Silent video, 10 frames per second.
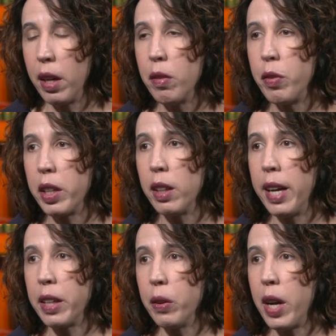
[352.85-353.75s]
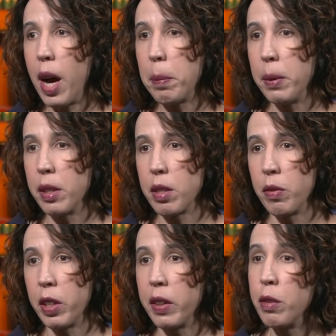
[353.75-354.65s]
Vitiligo happens
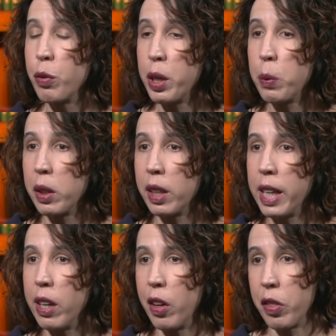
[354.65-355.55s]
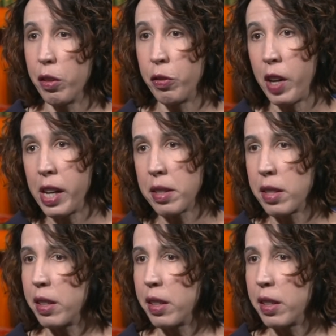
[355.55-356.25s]
very frequently on the face,